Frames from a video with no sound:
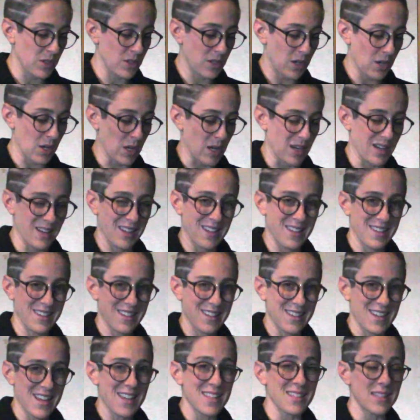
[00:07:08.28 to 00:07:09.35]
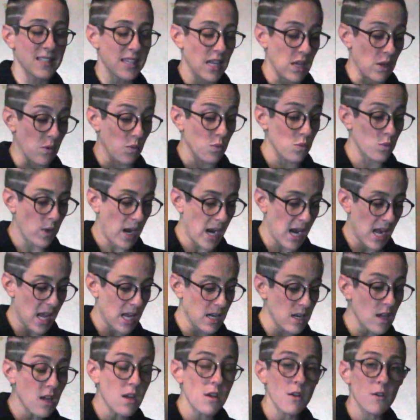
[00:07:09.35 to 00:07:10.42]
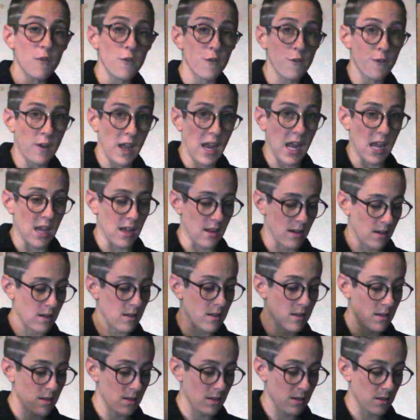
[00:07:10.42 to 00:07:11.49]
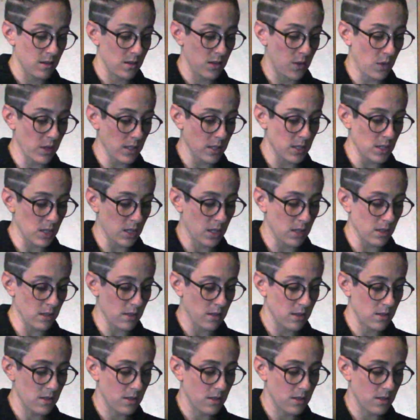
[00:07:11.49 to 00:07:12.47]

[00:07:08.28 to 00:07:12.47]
Good. Say ran, fan. Your turn.